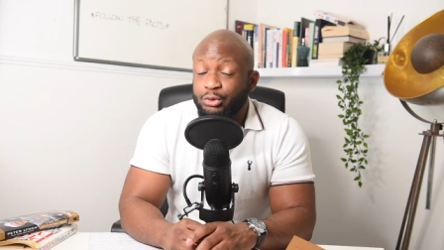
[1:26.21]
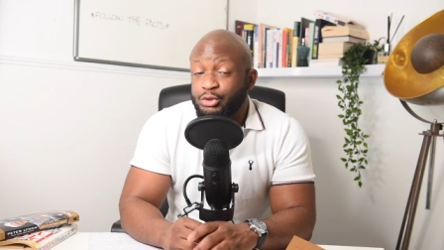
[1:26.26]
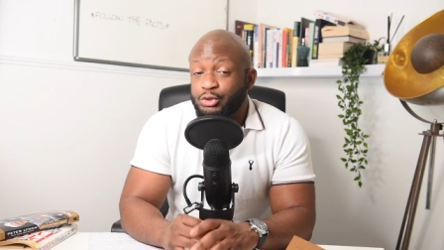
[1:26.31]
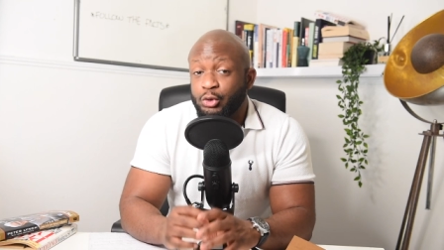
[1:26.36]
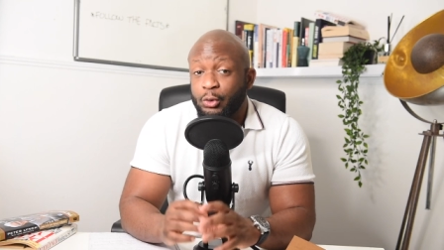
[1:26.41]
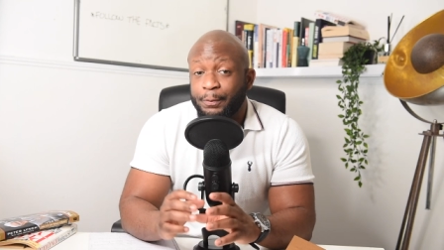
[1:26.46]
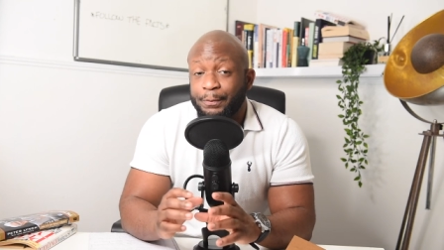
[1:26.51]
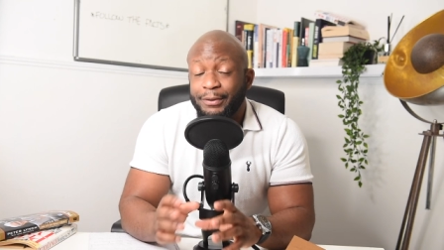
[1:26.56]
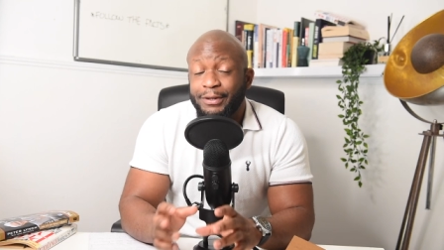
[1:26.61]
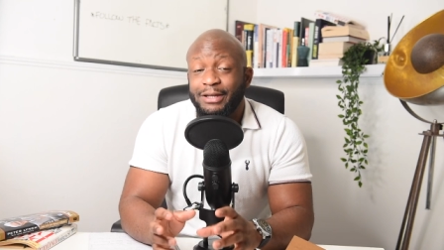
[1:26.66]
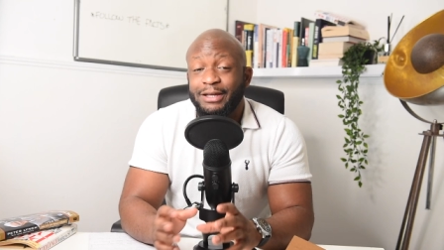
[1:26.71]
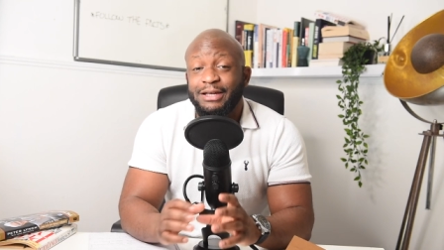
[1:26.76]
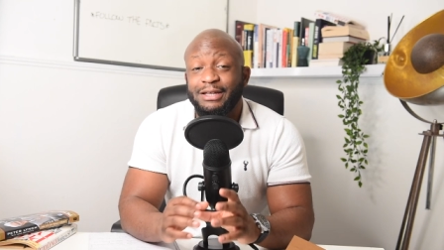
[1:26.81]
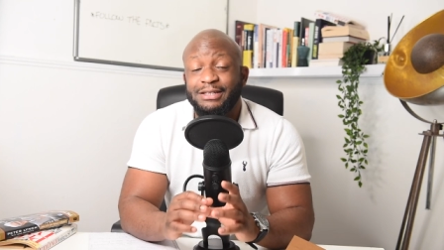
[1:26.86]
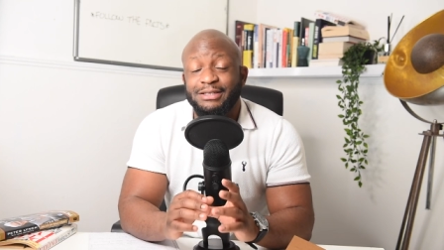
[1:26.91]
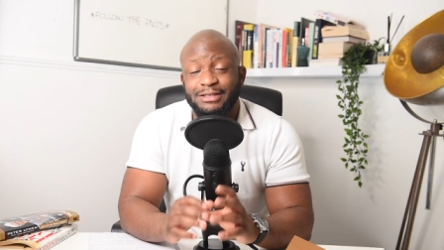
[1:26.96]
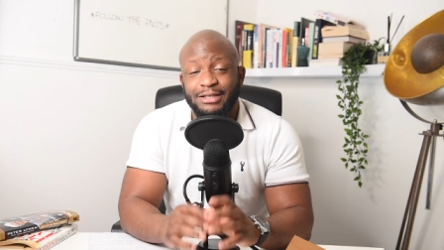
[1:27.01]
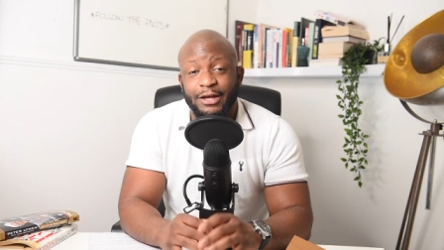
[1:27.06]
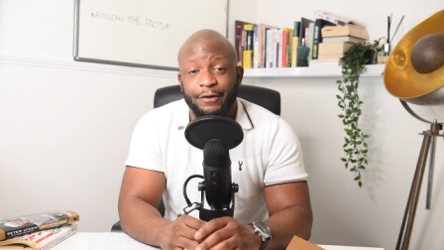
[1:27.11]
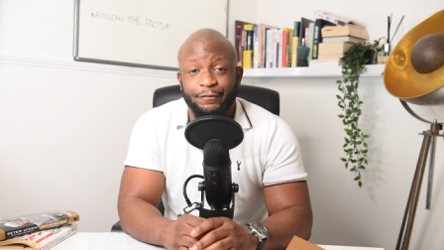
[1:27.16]
So
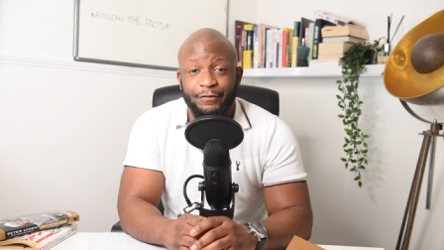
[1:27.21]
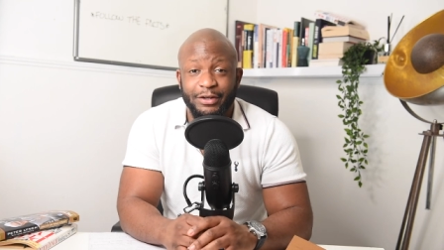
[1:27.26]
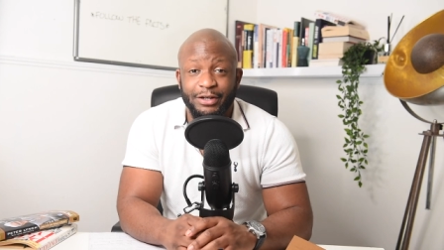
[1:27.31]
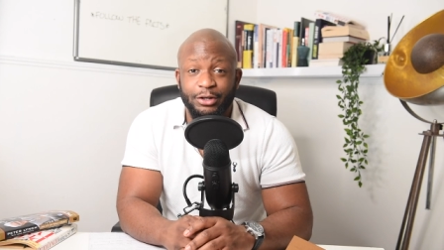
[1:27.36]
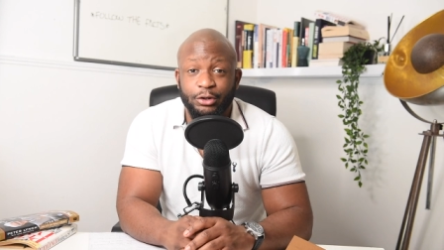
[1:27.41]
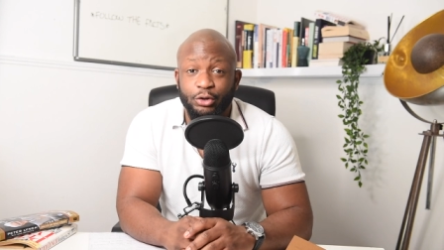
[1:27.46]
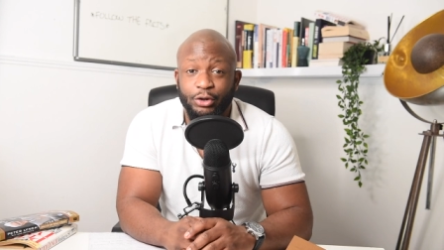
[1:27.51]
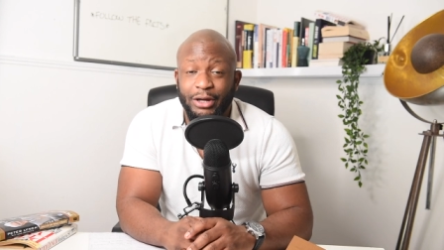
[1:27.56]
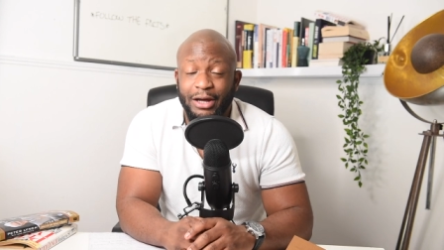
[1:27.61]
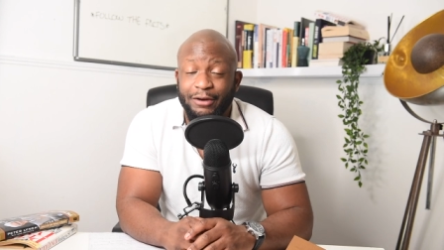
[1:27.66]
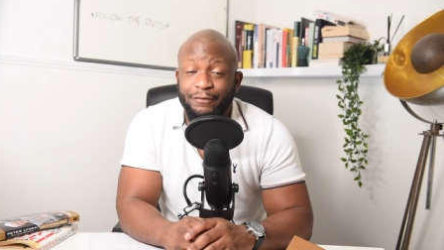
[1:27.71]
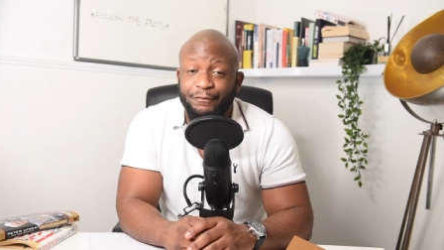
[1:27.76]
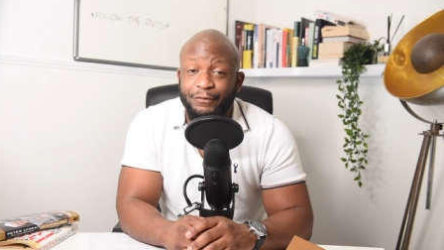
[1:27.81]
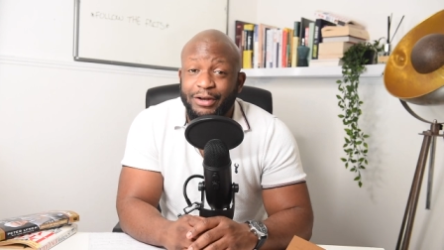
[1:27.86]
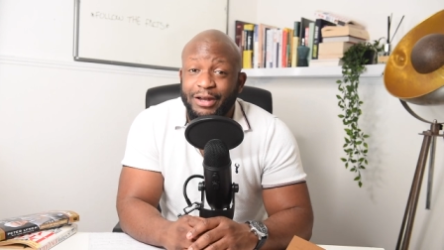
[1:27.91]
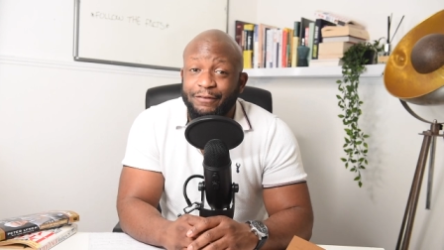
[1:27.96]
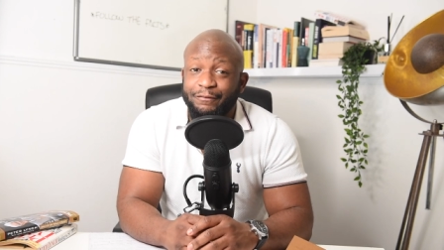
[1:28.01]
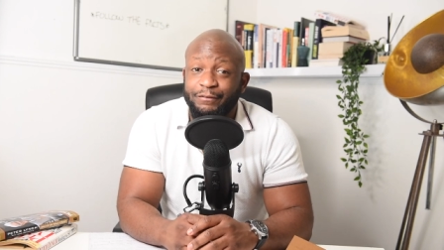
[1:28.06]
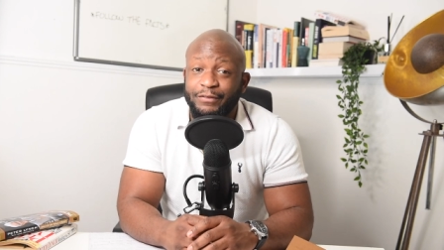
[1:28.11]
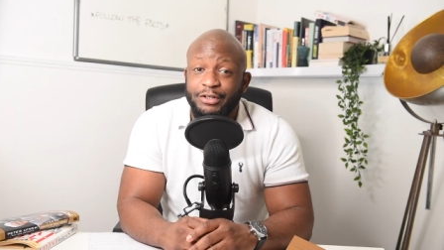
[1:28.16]
please definitely look out for
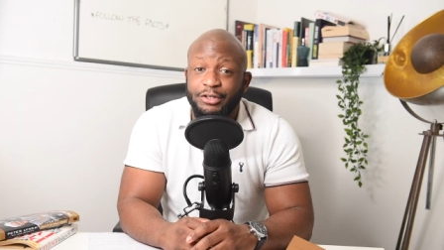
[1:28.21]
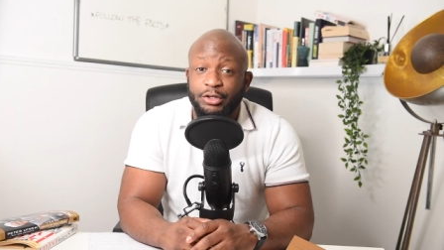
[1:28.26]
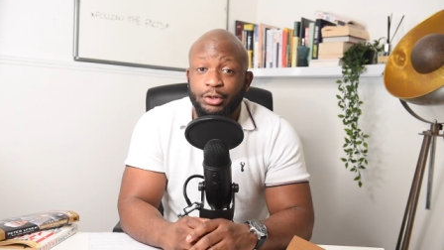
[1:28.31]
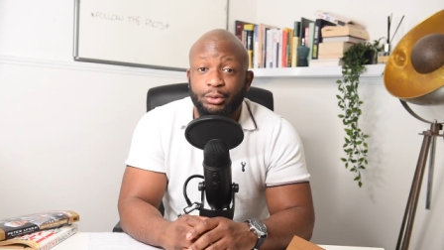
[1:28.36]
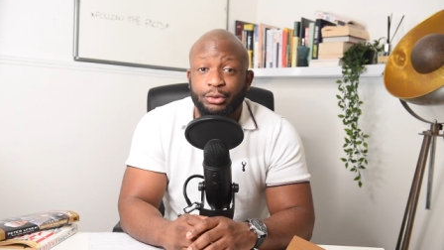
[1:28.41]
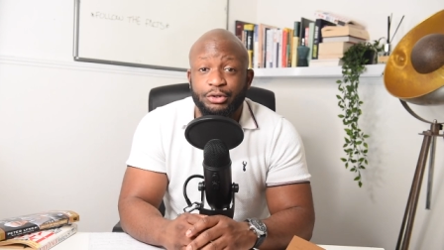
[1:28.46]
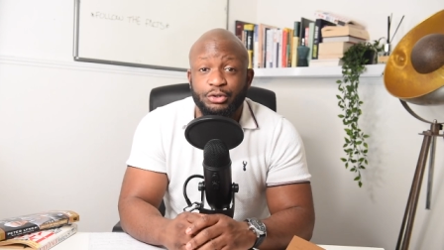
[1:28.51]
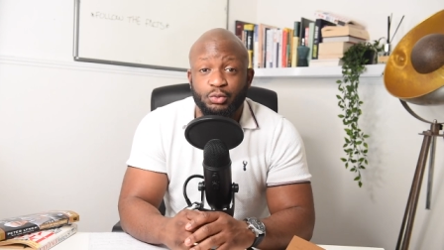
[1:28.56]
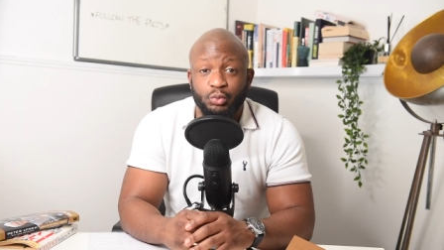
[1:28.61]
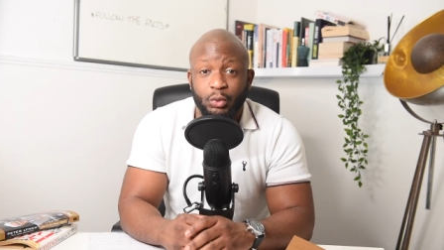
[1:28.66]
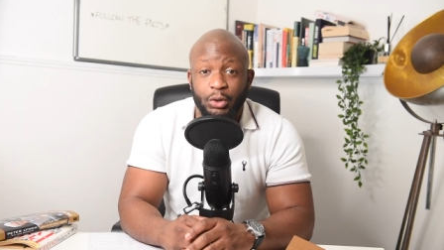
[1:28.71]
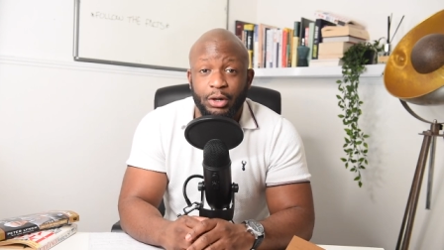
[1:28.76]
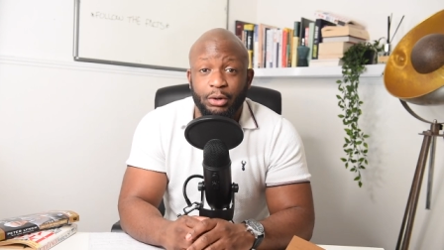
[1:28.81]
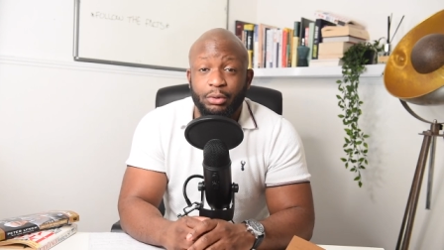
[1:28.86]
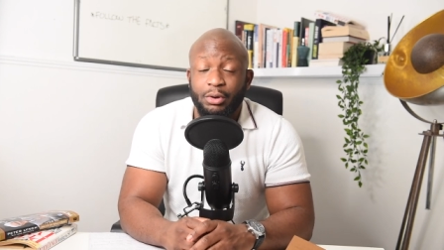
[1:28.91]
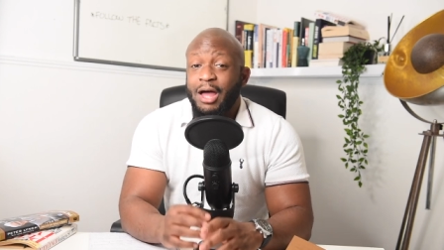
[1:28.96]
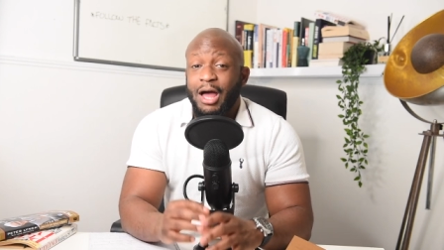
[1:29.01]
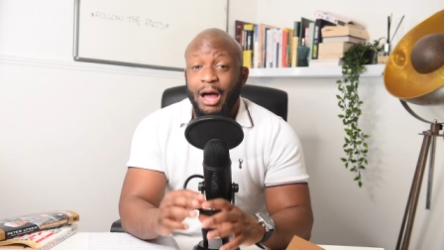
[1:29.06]
that video as well.